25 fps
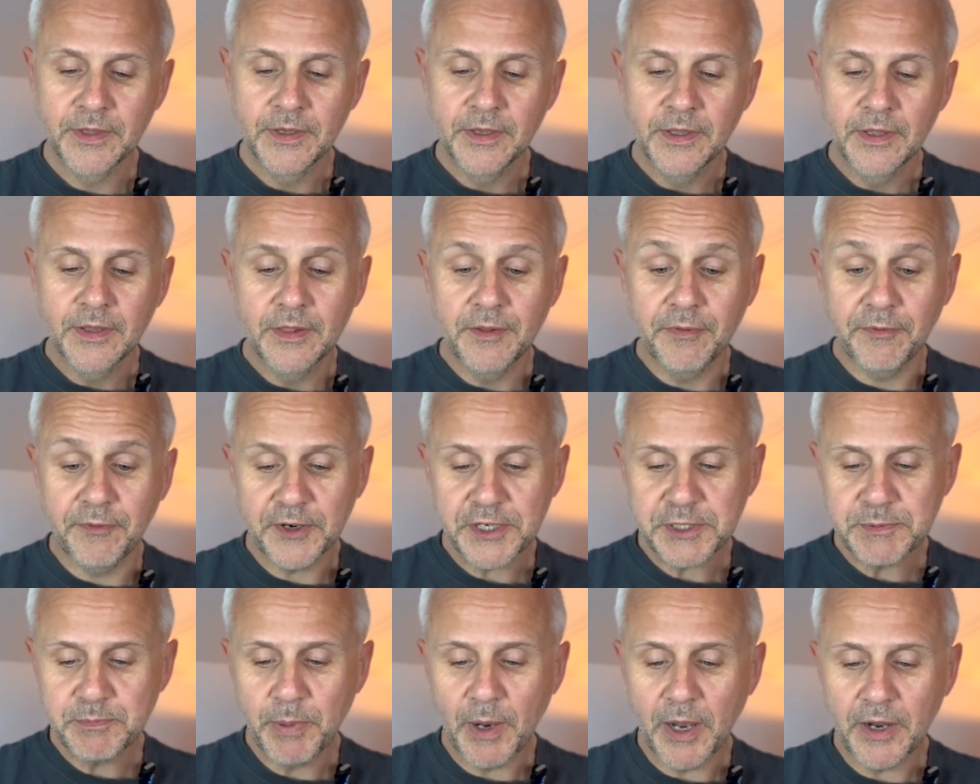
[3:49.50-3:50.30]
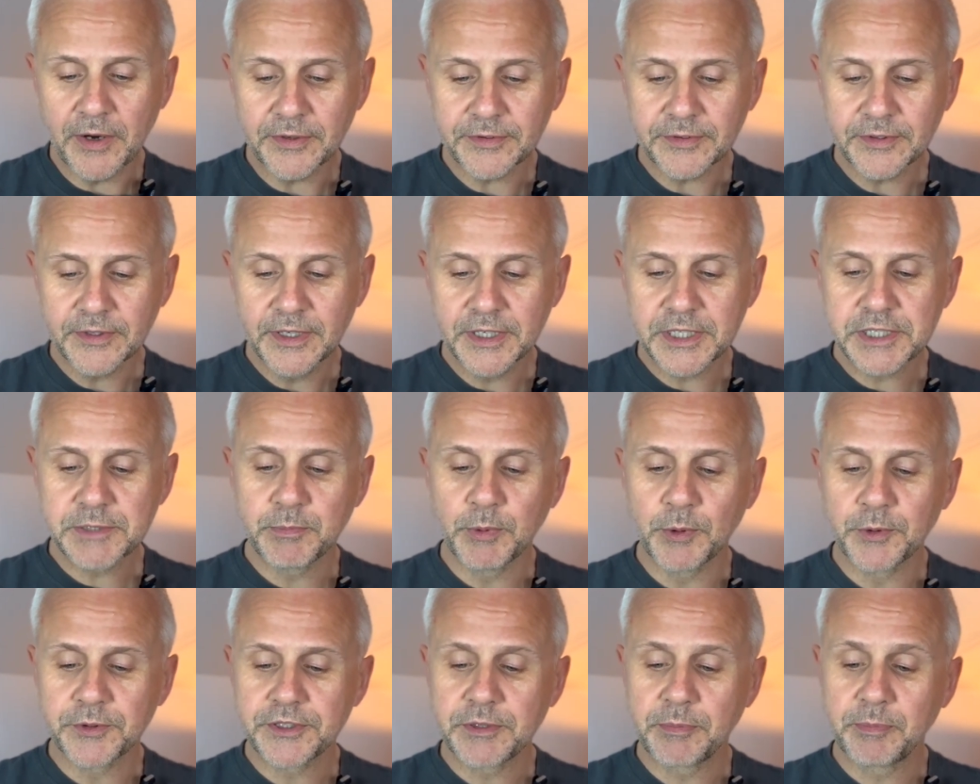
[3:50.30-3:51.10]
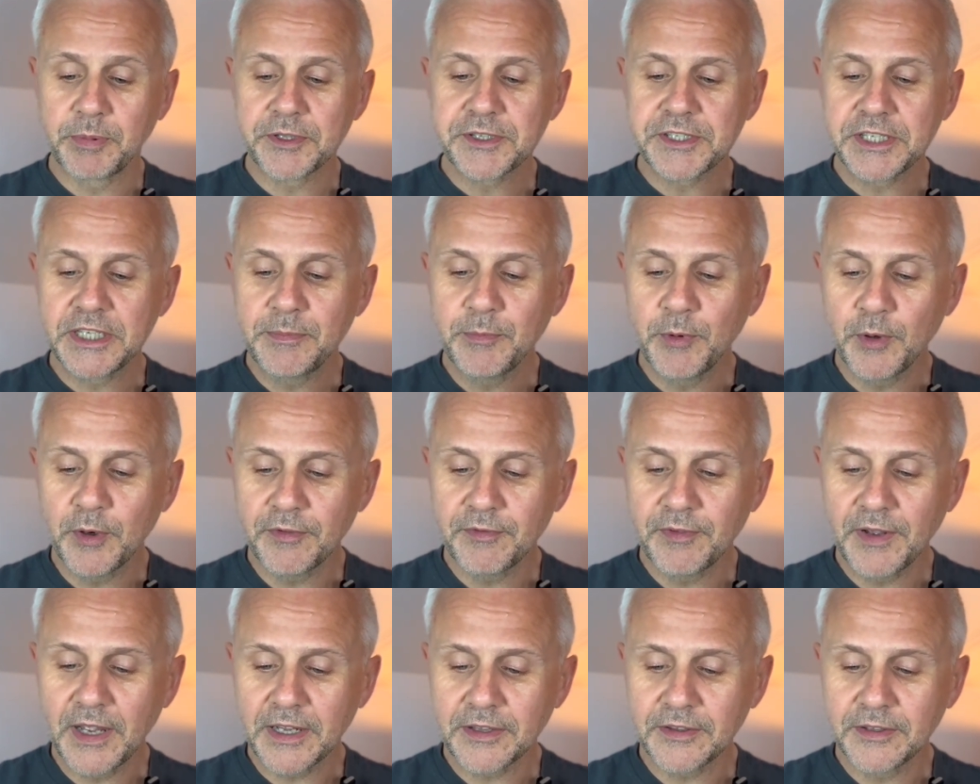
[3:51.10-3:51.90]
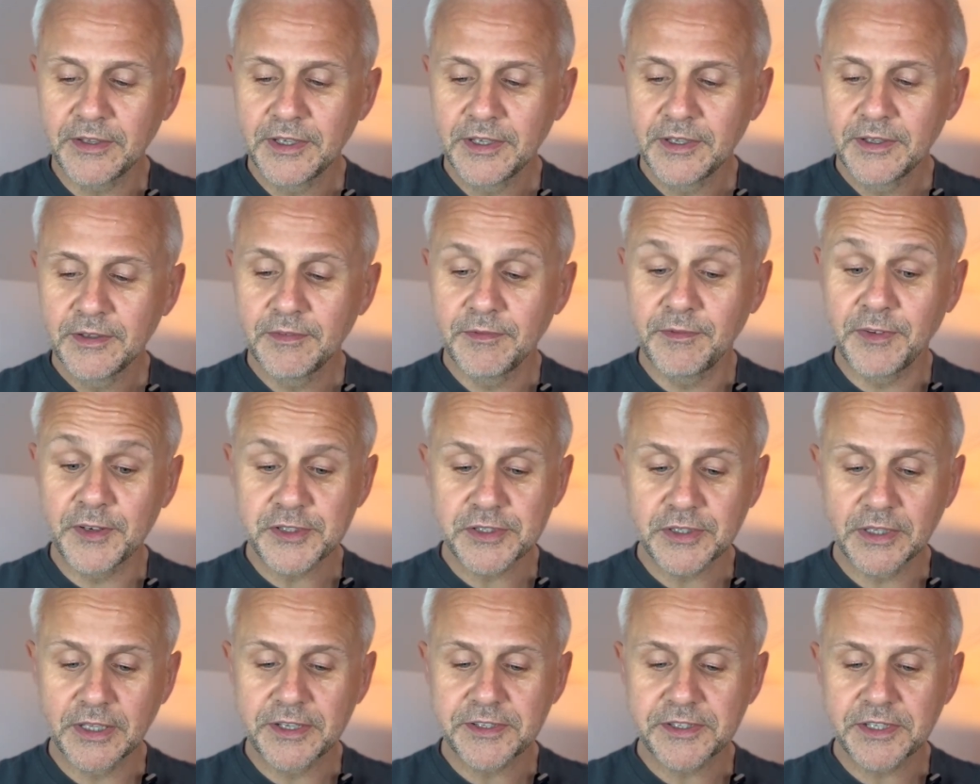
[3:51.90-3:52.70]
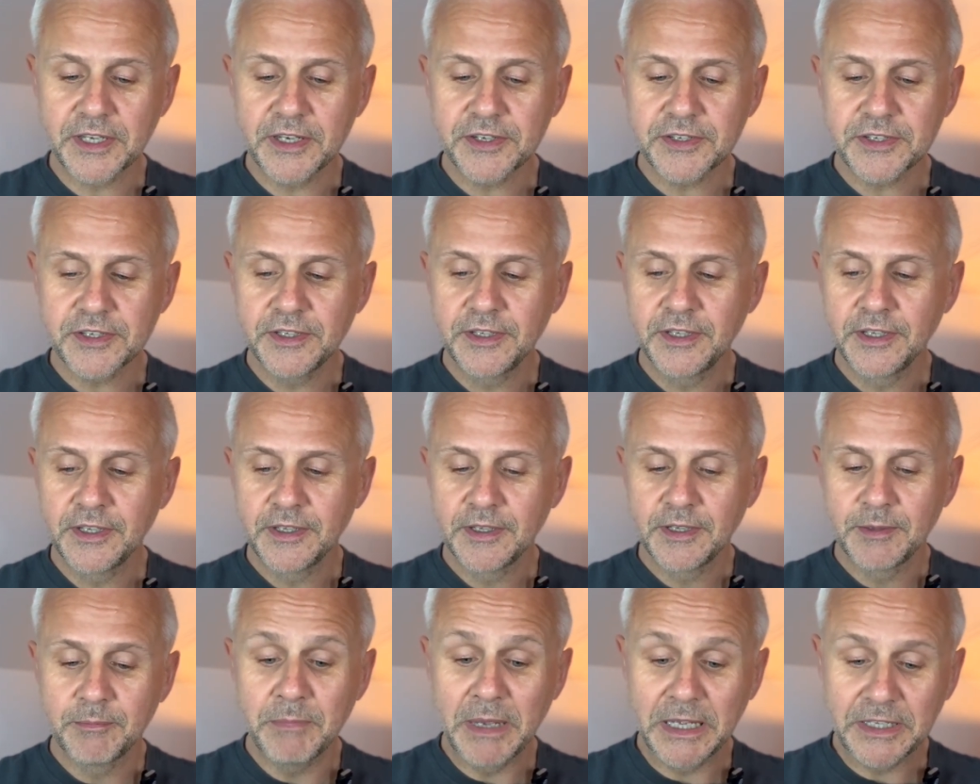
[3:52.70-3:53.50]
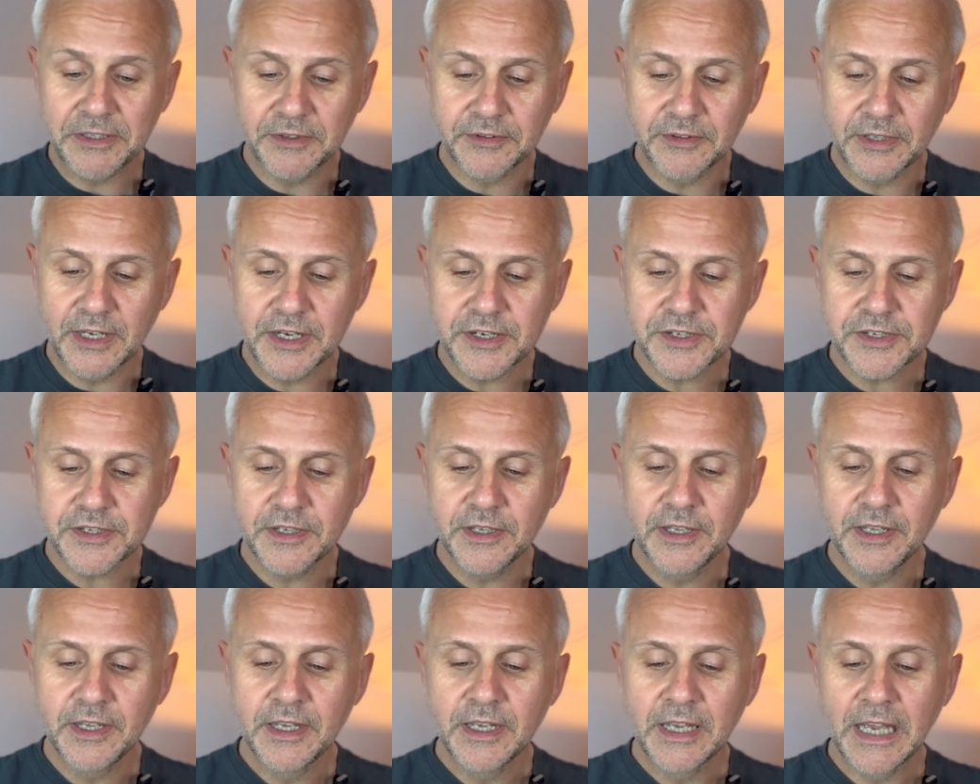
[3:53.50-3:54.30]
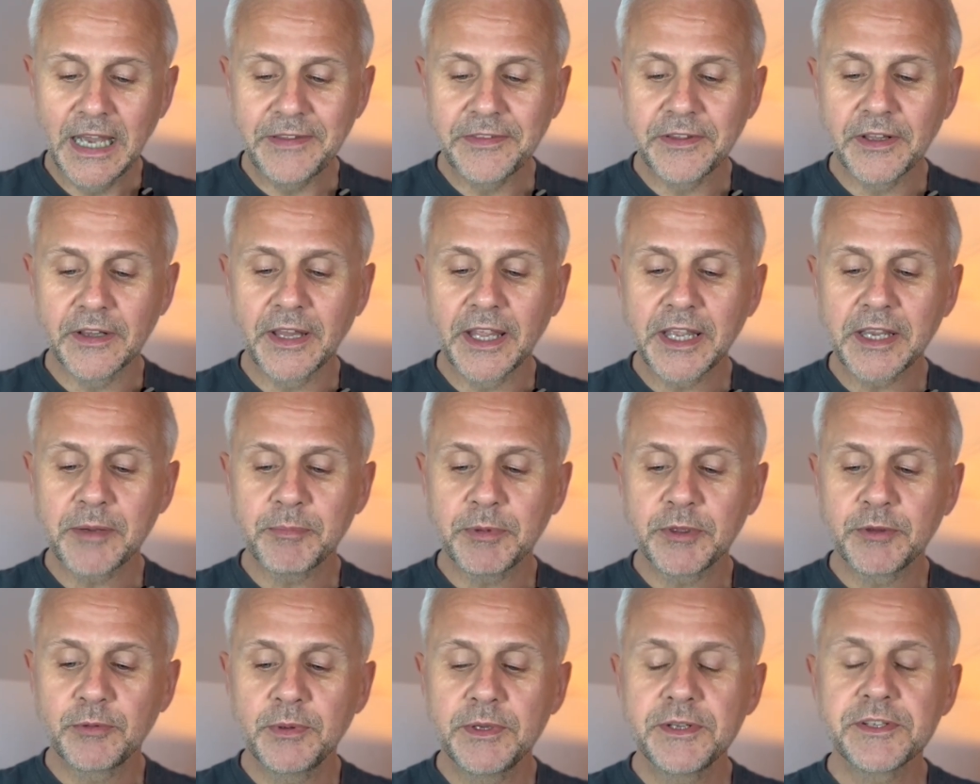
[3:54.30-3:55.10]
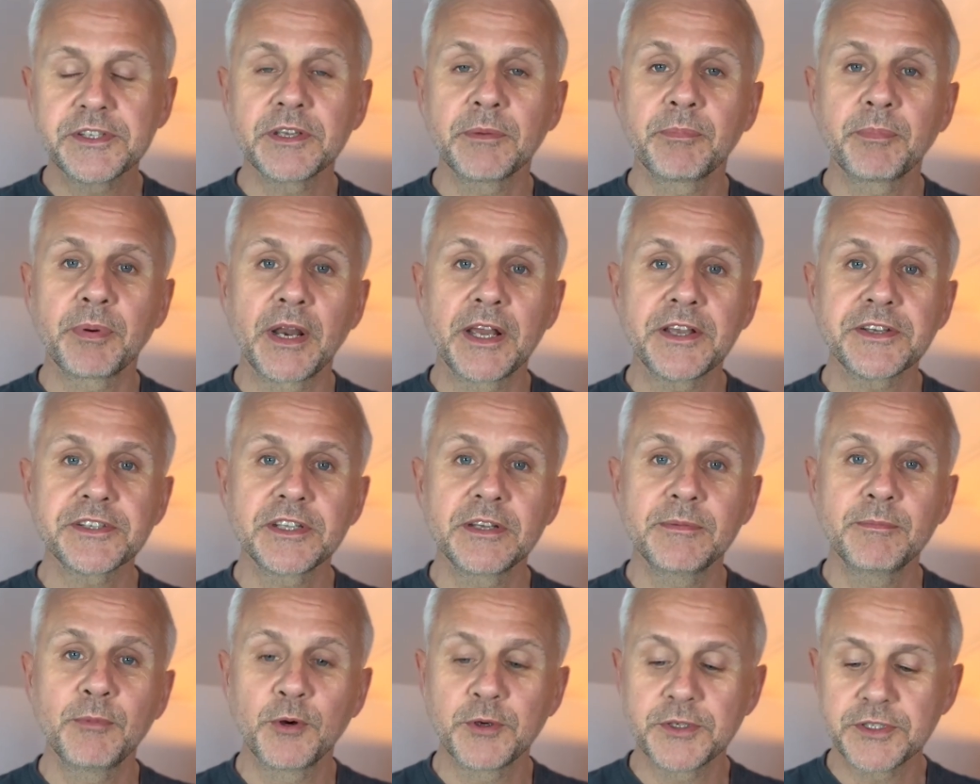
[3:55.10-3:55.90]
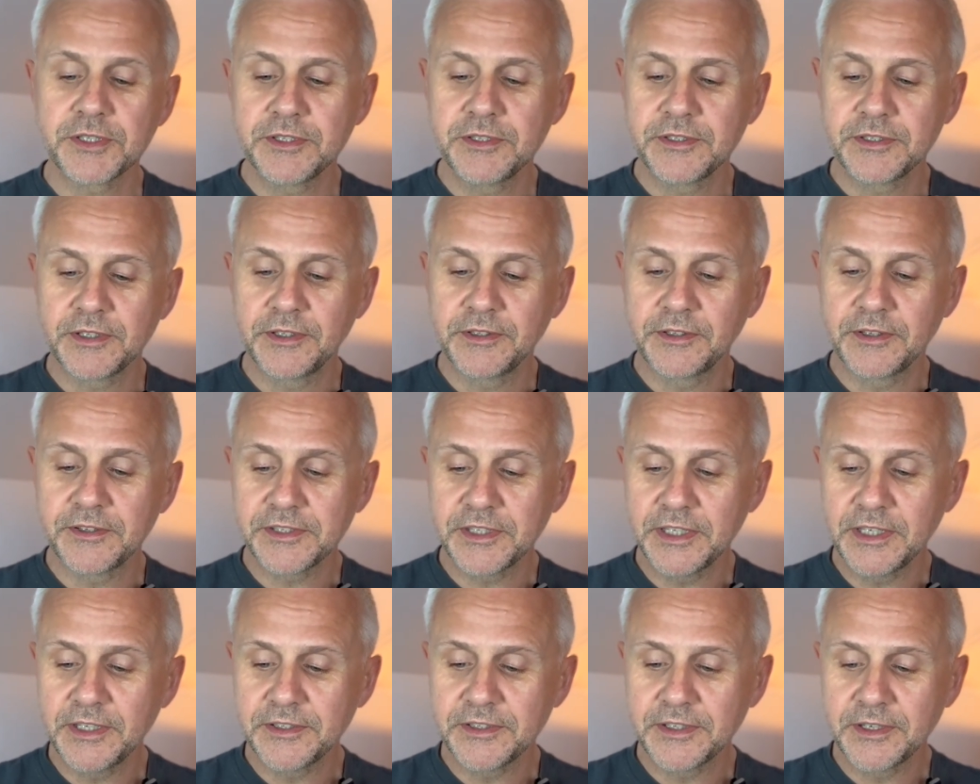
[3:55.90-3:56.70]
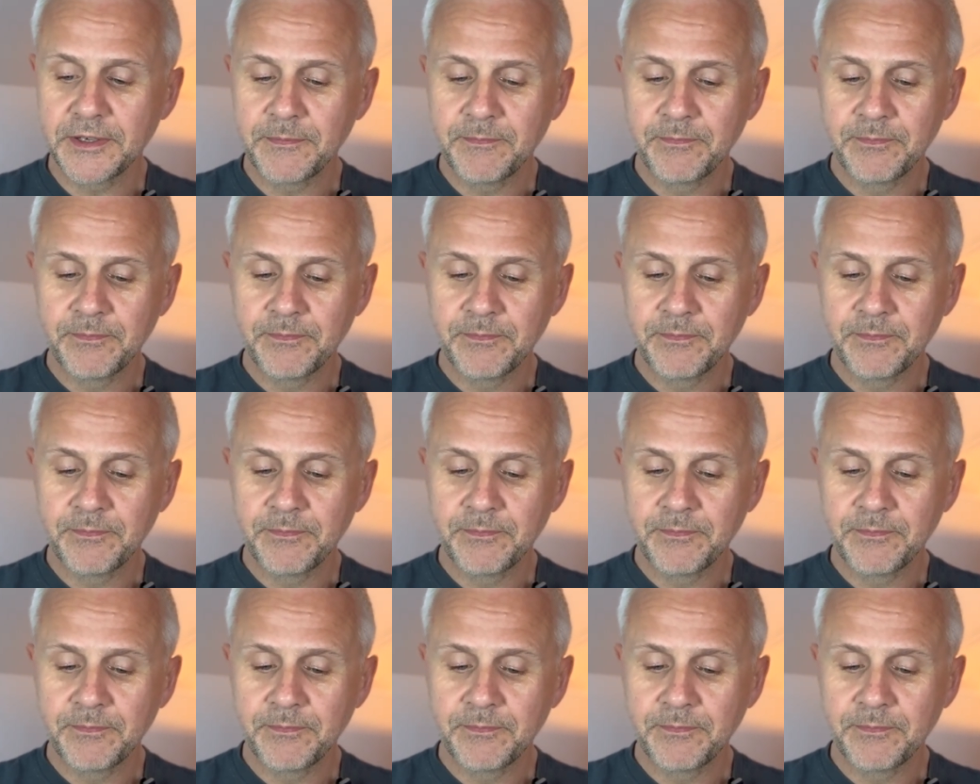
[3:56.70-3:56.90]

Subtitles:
The first part explores the placebo effect, visualization, meditation, and the link between suppressed emotions and disease.